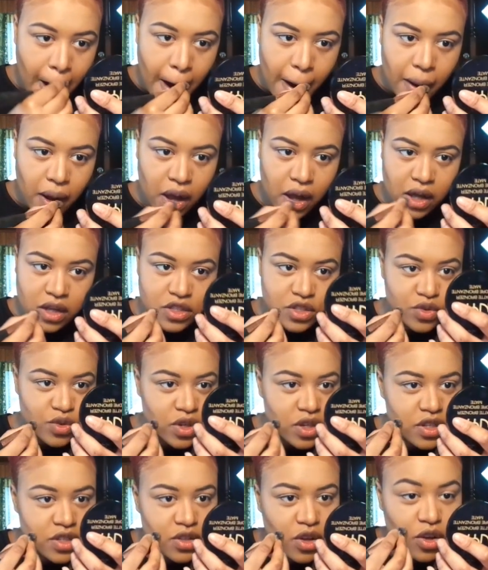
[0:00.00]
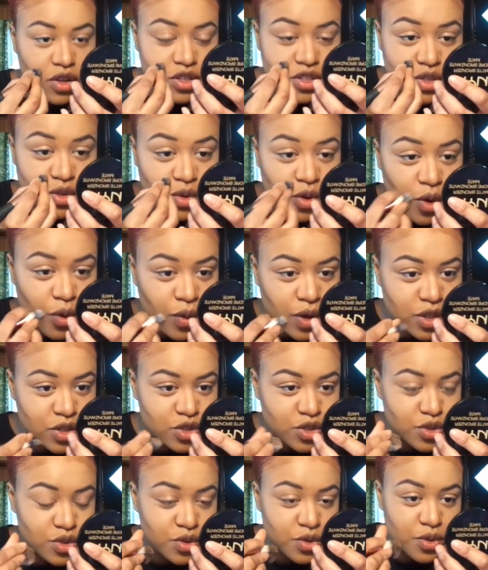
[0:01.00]
Contouring is also going
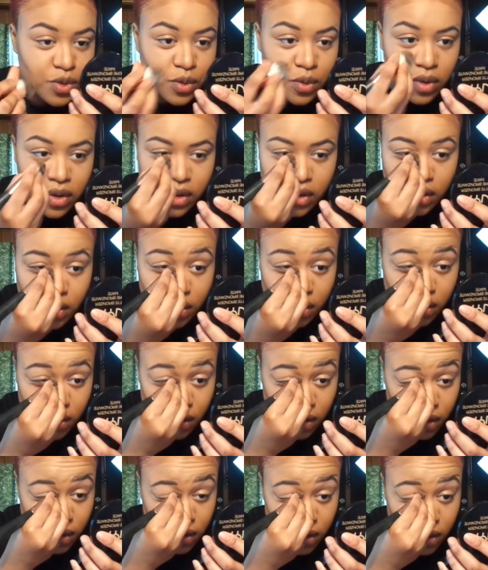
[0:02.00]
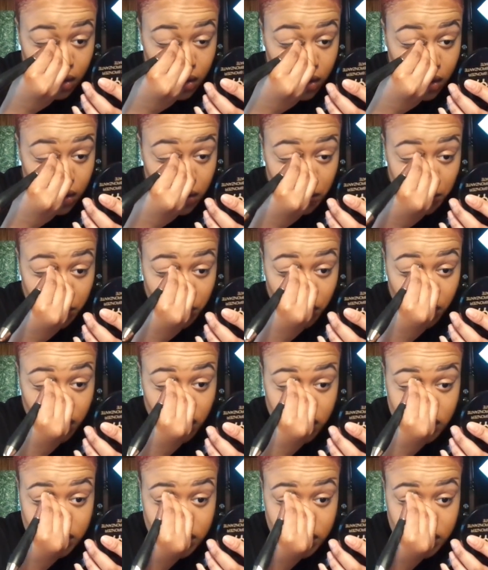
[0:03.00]
to put